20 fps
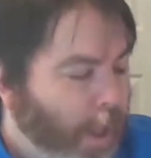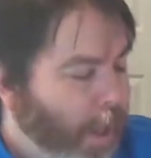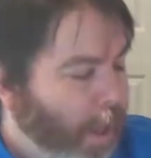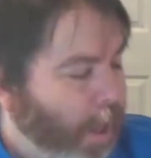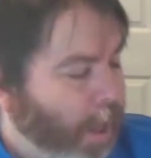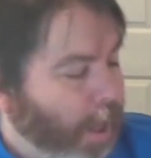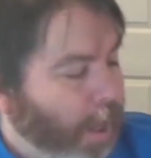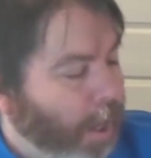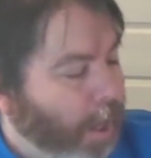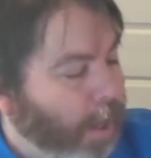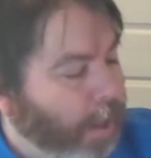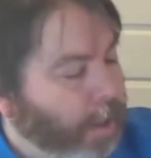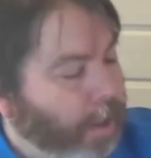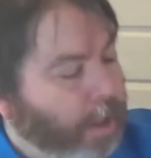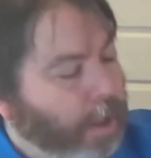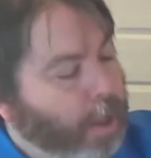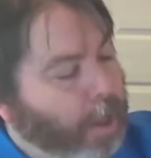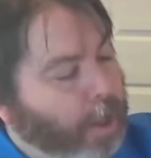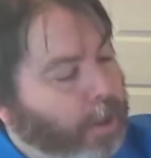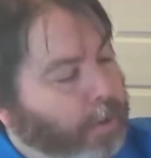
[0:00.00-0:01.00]

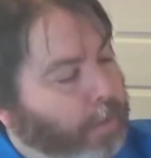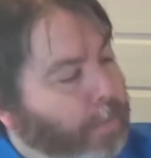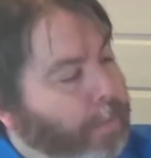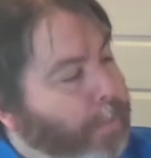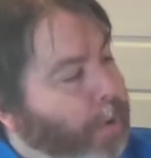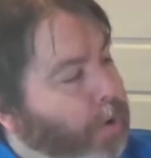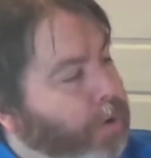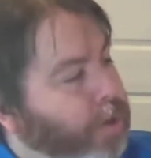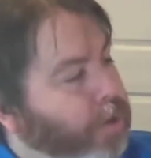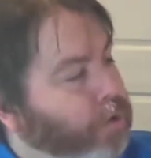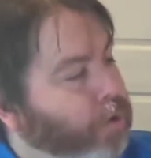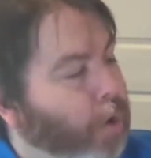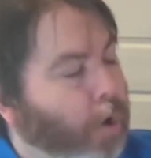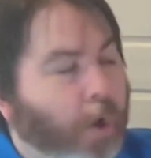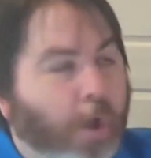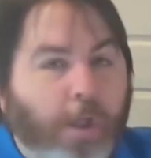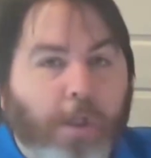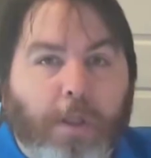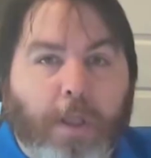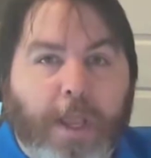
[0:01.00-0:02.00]
The remote
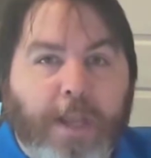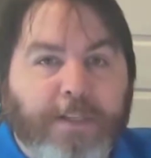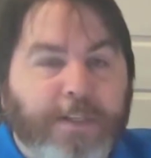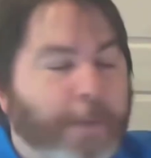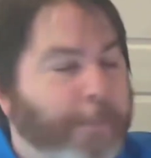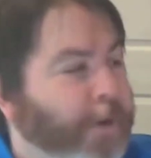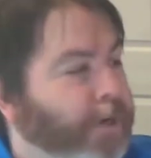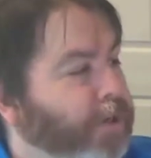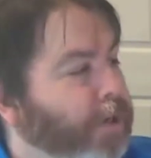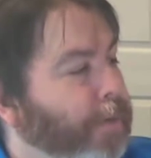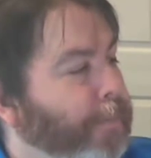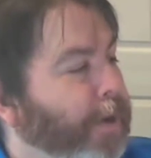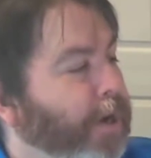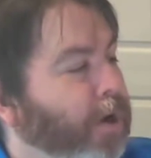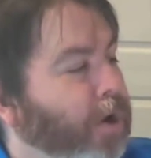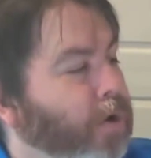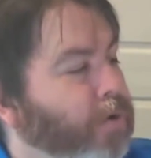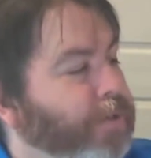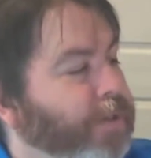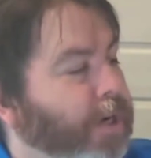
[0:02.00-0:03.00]
control, as I mentioned a minute
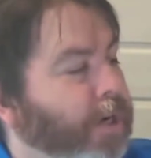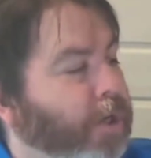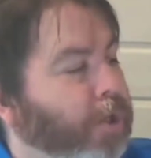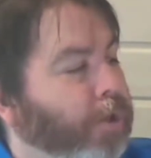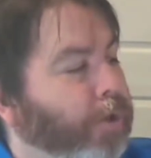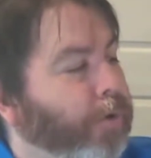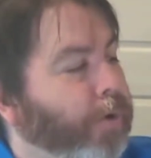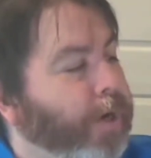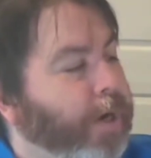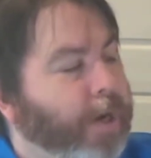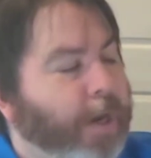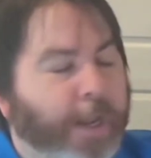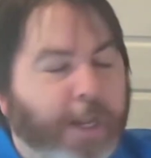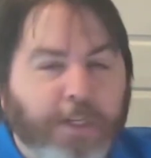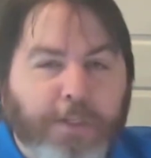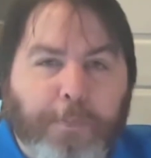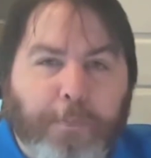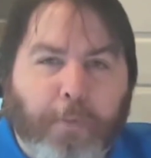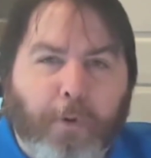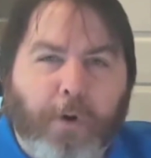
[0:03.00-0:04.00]
ago, is included.
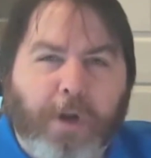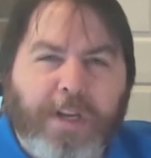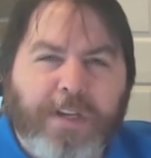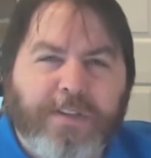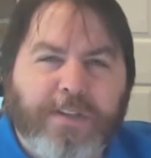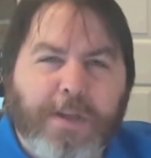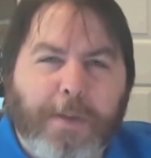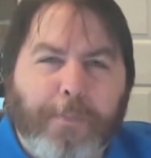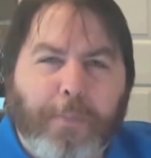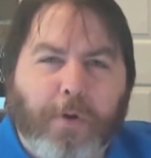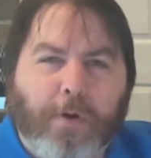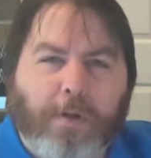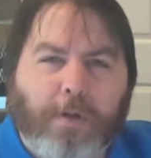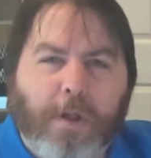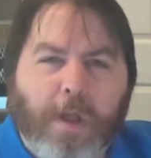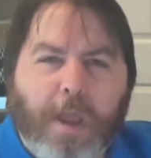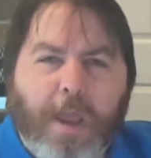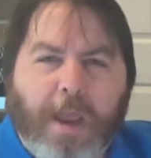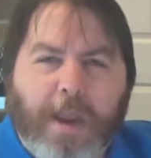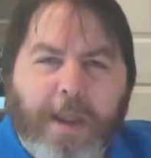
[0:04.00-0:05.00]
It's pretty simple,
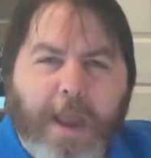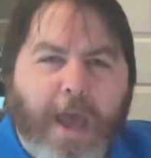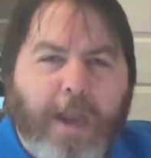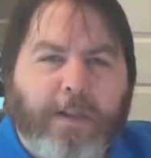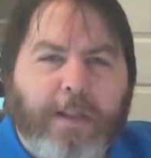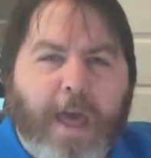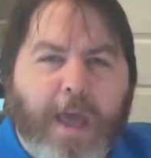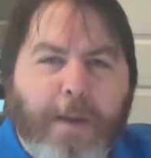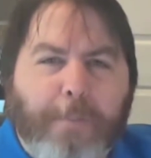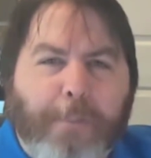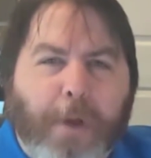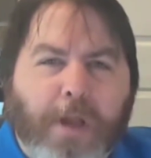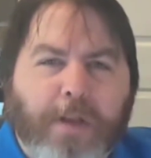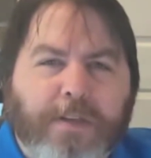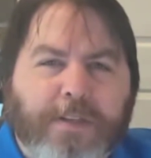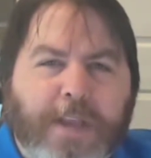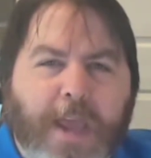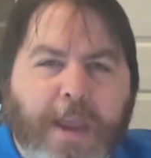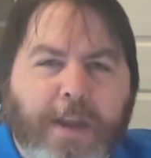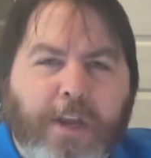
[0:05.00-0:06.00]
not a lot of
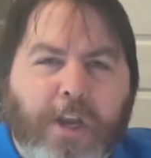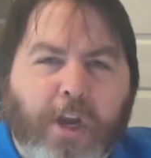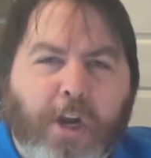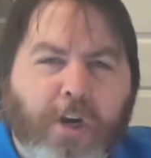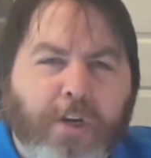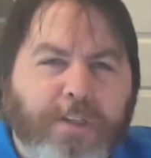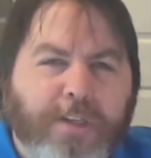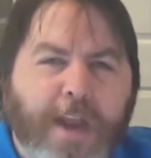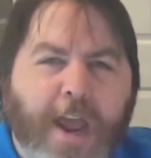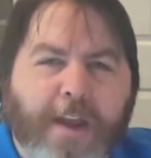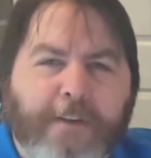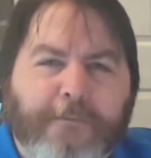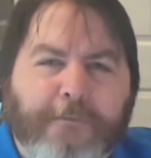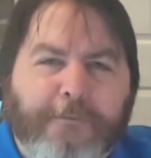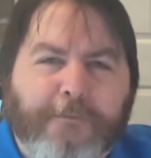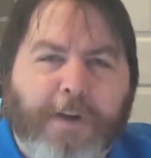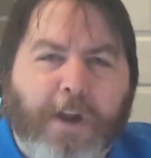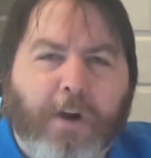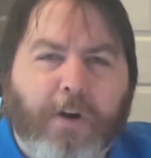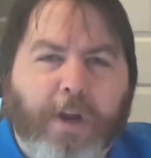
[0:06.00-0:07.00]
buttons on here. It's not
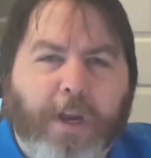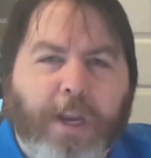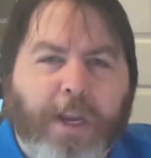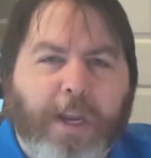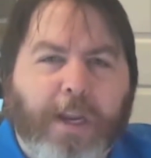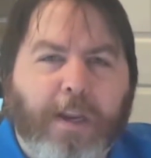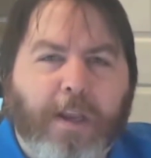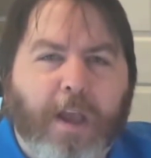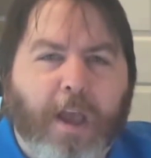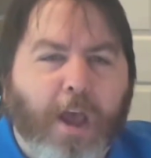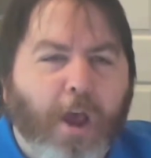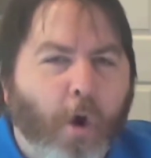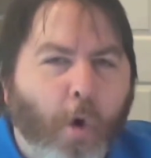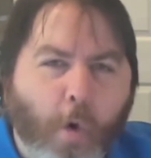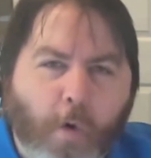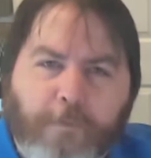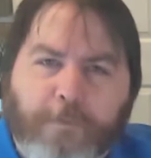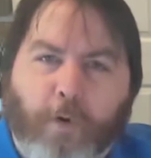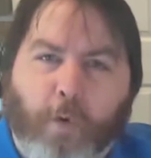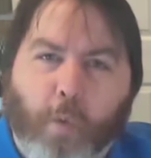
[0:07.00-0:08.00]
very
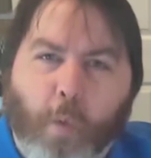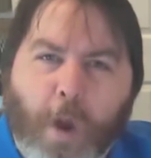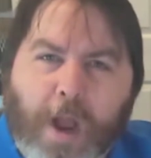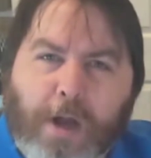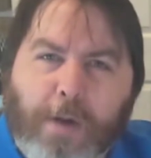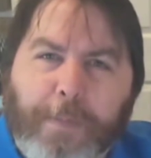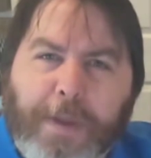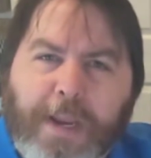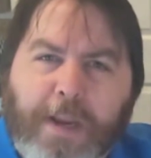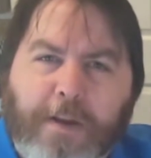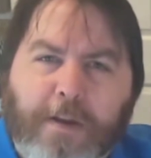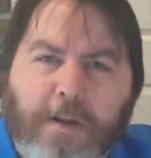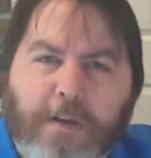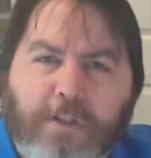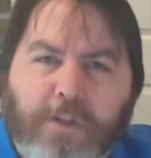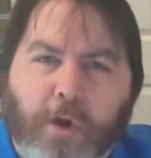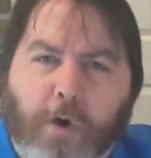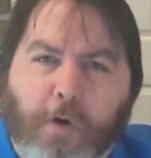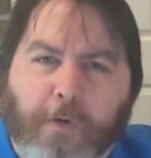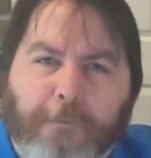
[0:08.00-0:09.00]
overwhelming.
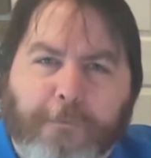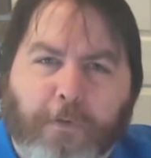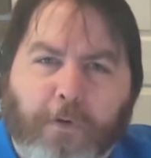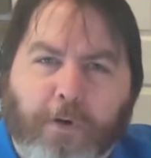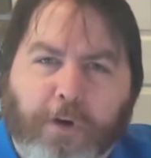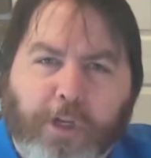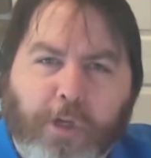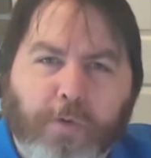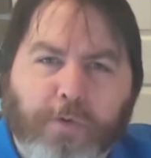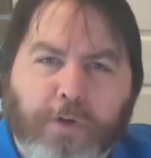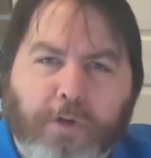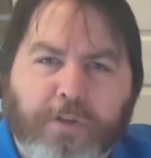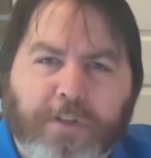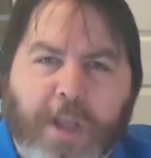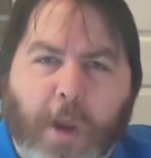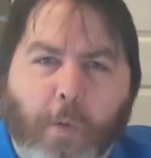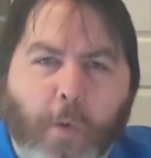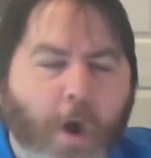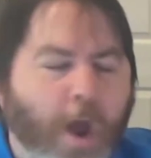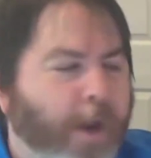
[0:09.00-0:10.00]
So for users
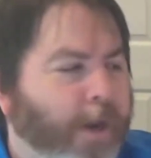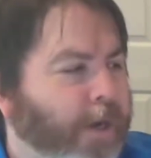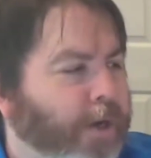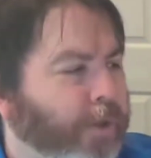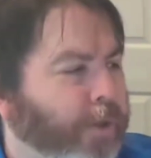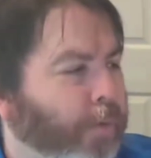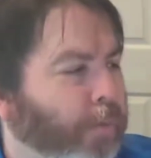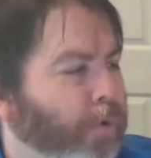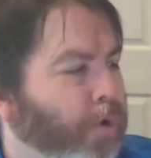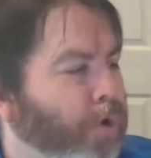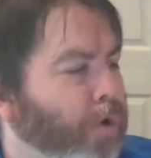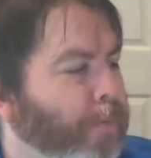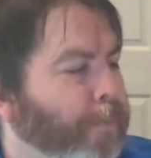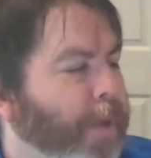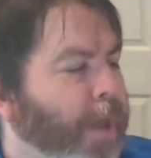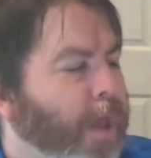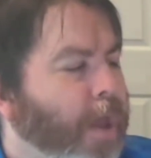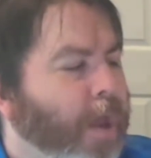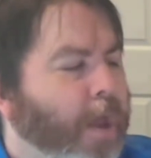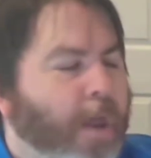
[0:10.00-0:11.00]
that walk into the room,
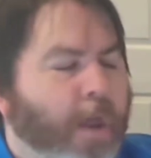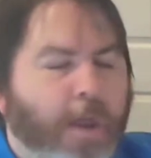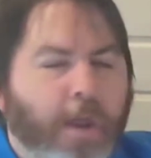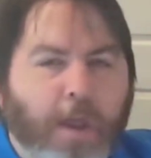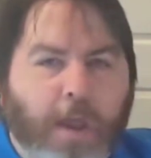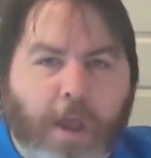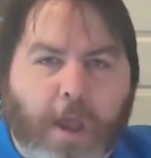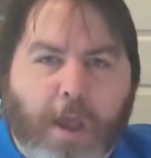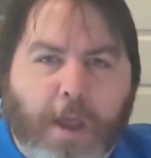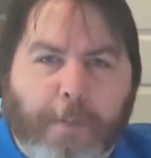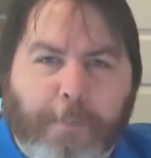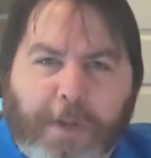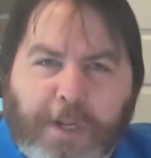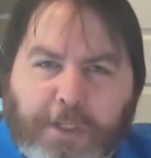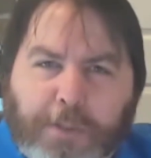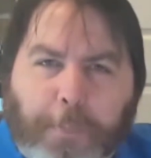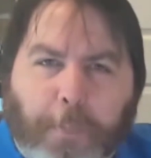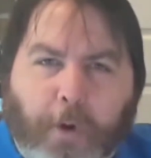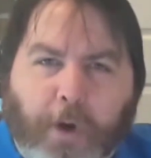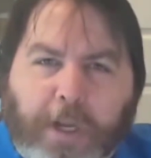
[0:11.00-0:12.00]

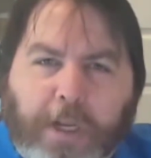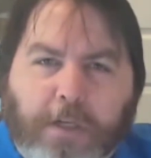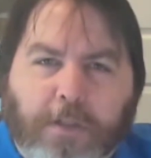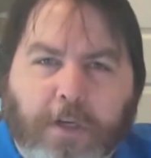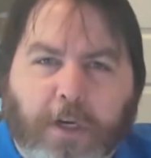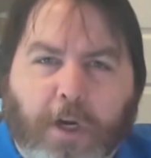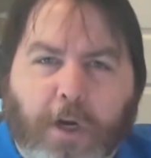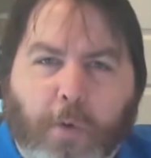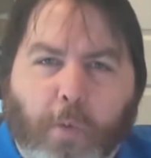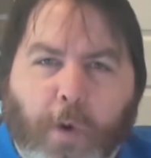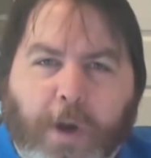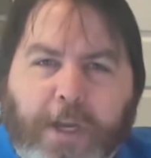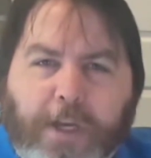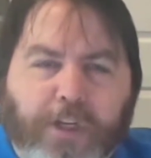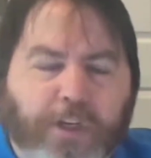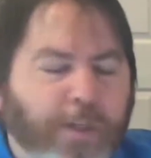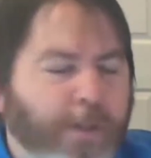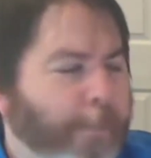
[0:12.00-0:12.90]
it's pretty clear what each of the